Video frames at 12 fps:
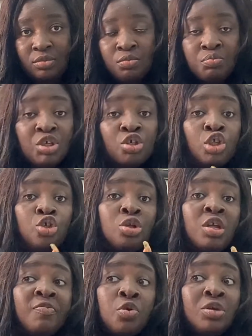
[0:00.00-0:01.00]
Because they don't
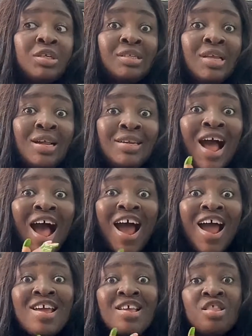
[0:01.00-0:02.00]
even understand
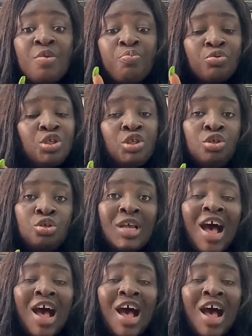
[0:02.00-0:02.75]
how the procedures.